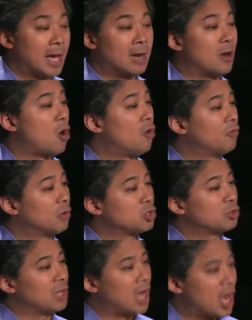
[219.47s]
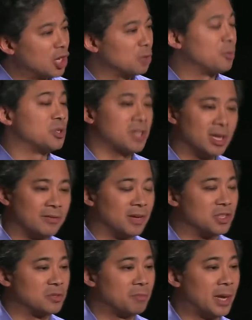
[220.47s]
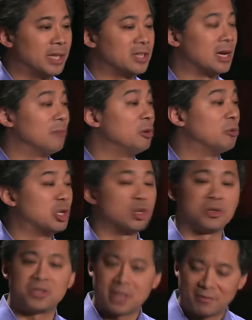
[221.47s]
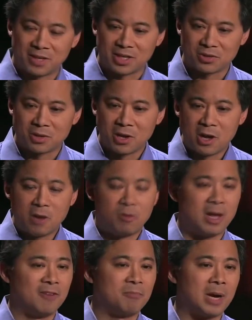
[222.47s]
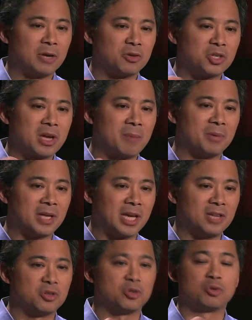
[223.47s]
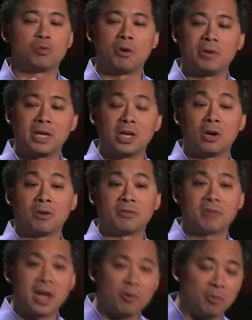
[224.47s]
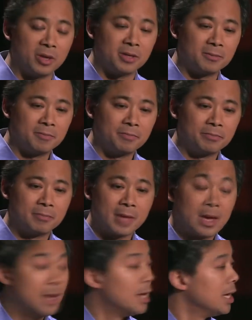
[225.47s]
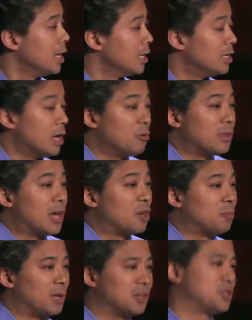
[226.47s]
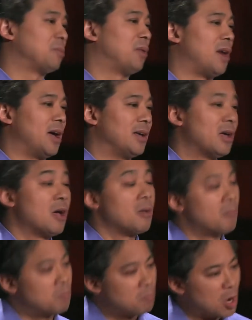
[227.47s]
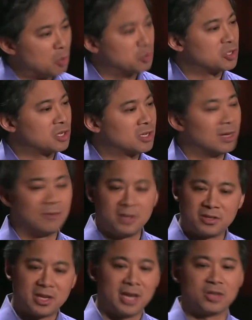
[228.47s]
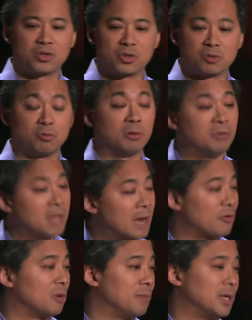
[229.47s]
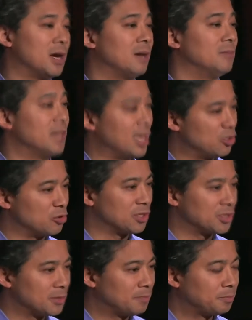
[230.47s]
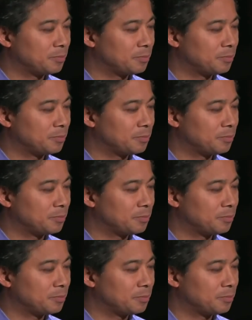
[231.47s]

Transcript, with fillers: and all, virtually 100% of us, by the time we reach our 70s, will have microscopic cancers growing in our thyroid. Yet without a blood supply, most of these cancers will never become dangerous.